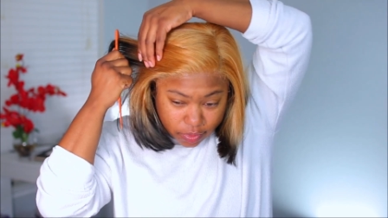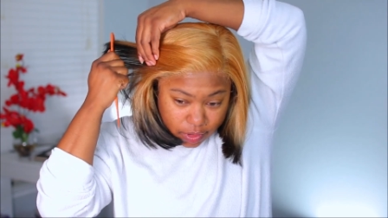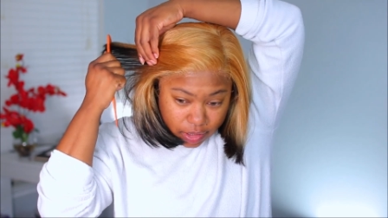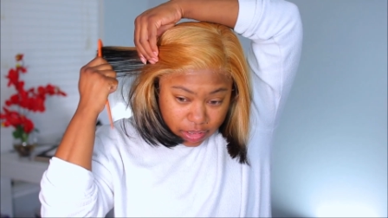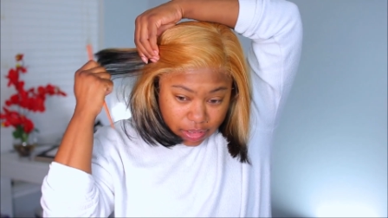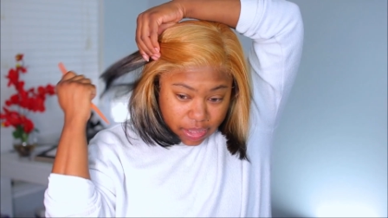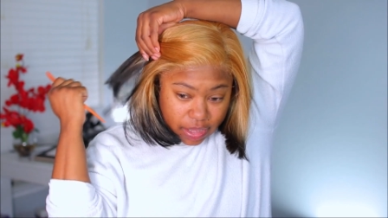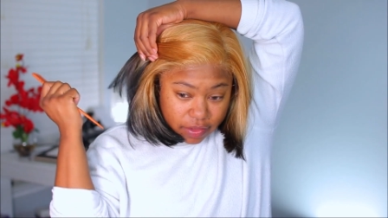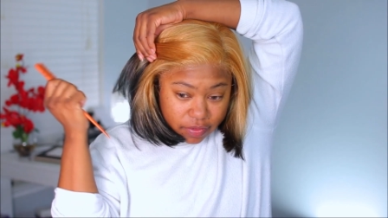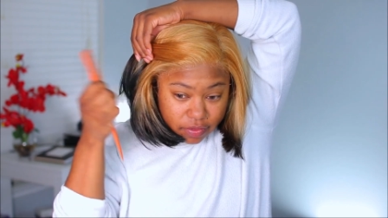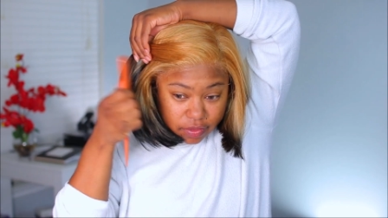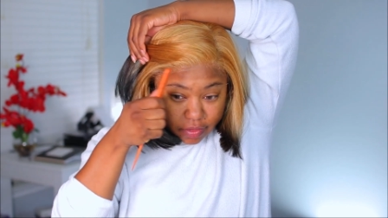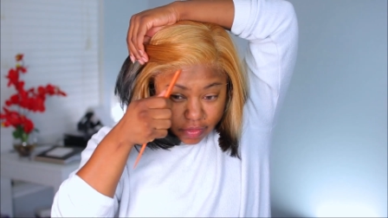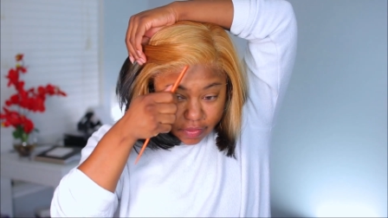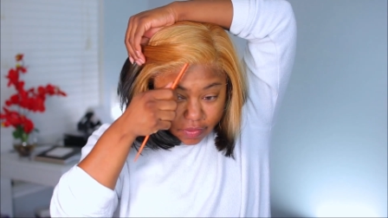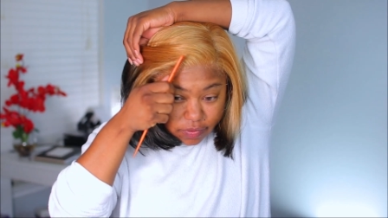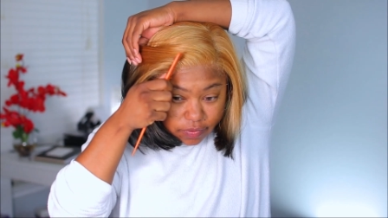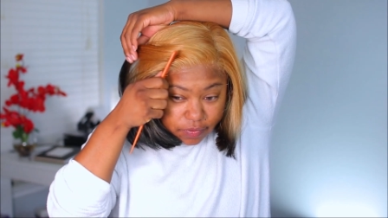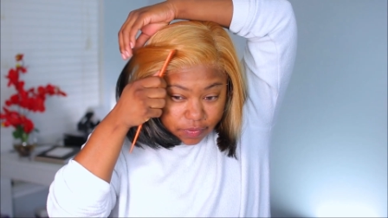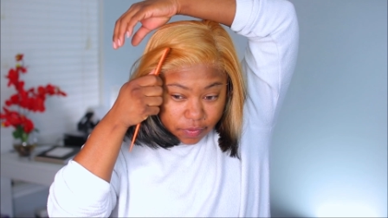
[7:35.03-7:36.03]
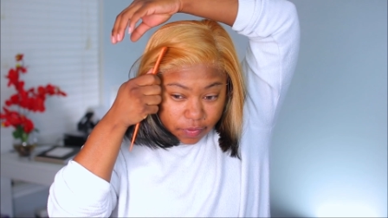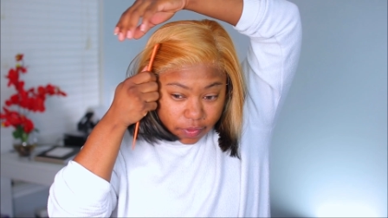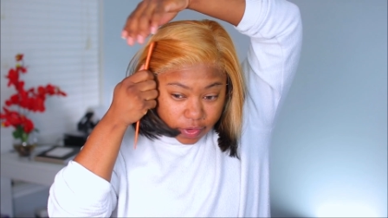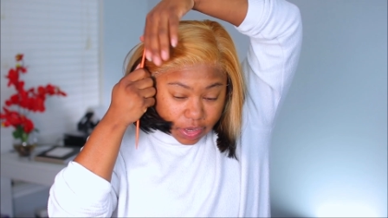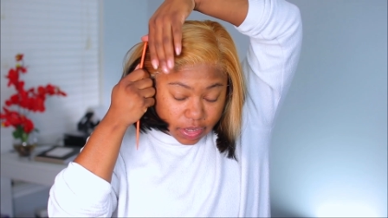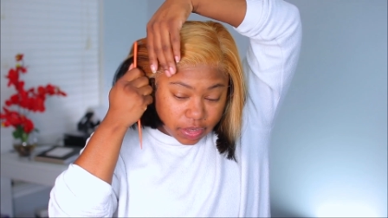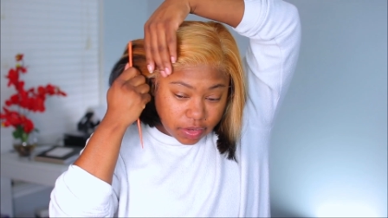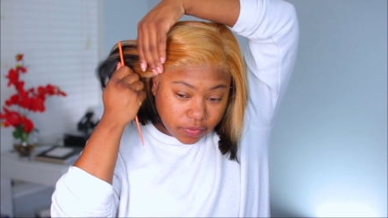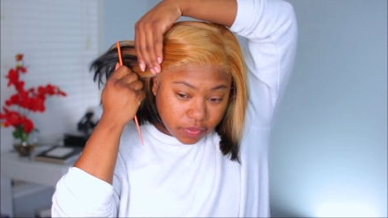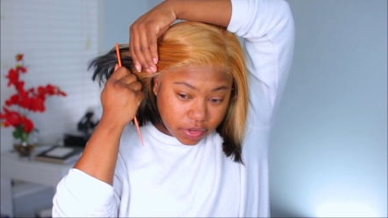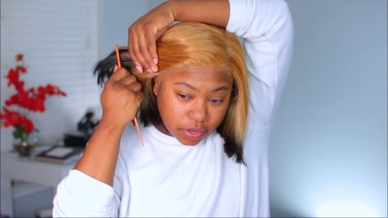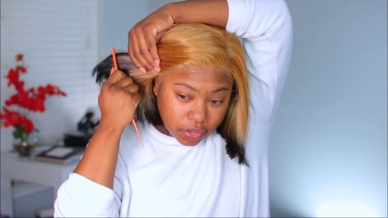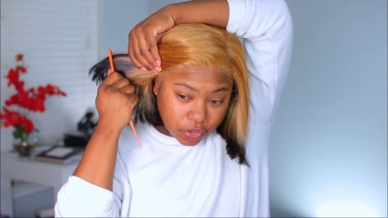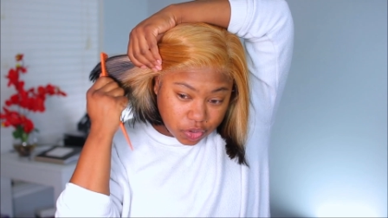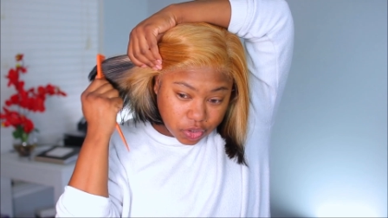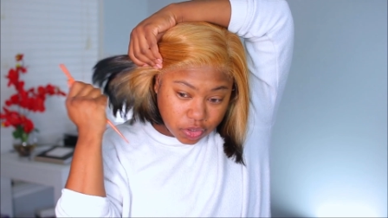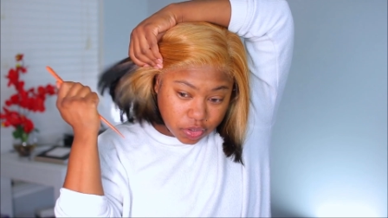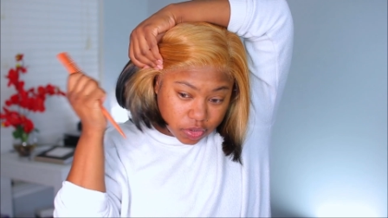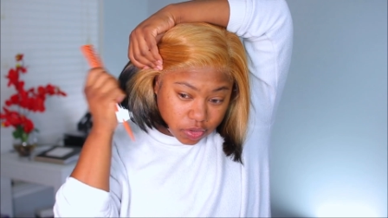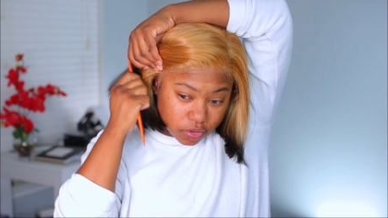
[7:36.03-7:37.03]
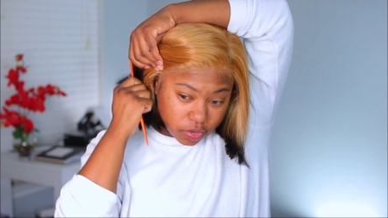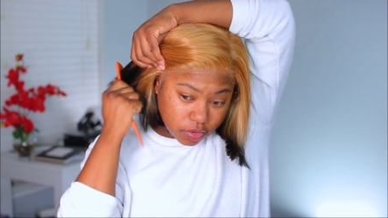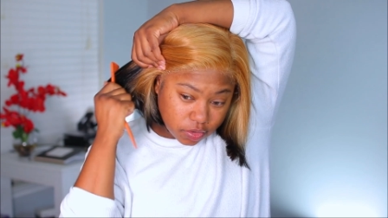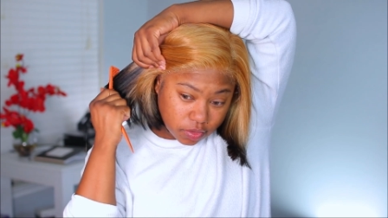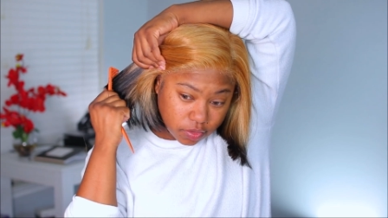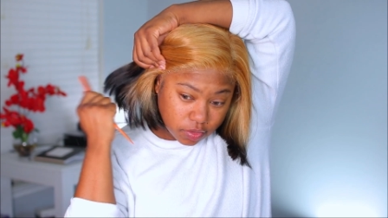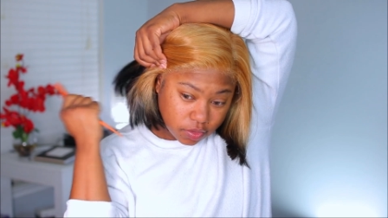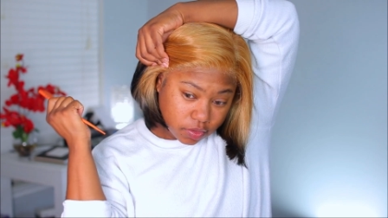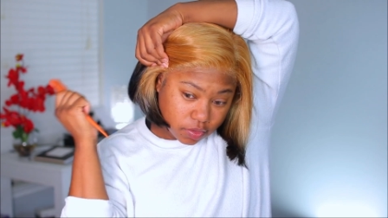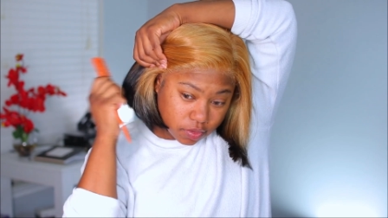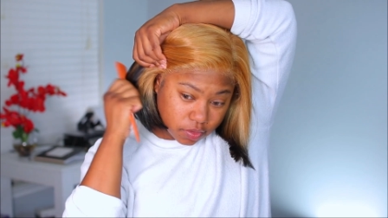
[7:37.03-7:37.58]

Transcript: the lace looks really, really good.